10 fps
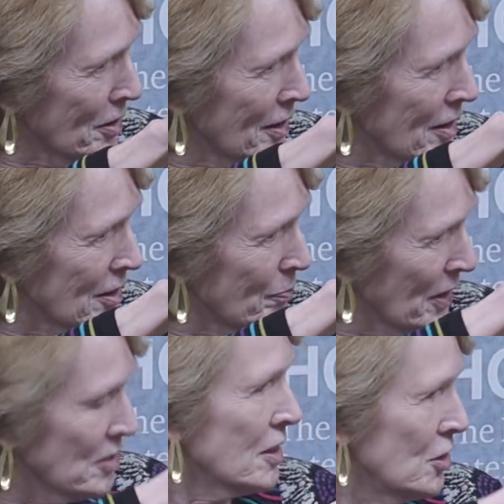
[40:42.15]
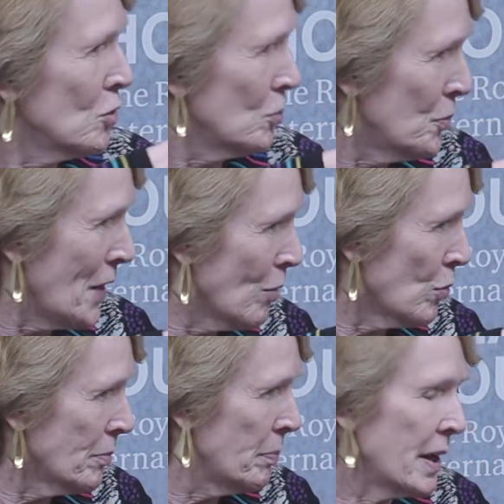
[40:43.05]
and because I knew that
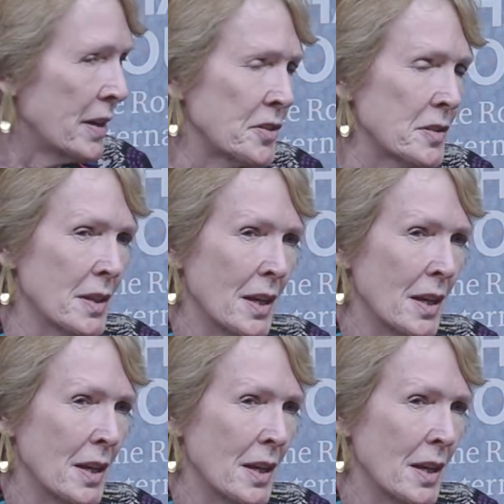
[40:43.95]
one best.